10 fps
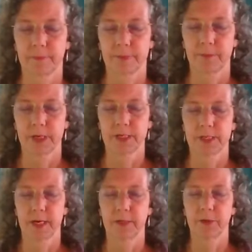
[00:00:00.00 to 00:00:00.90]
So I'm going to
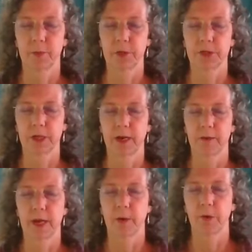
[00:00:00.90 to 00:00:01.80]
take a little more
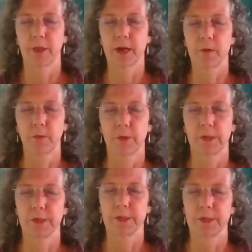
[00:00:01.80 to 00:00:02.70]
time now without
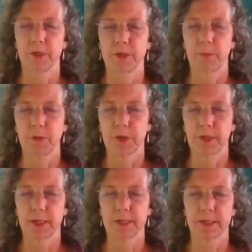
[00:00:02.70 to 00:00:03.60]
words and just be with
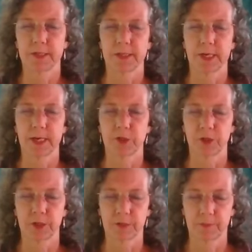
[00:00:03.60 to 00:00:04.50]
that
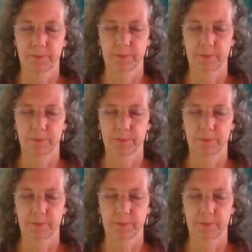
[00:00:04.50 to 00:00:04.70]
sensation.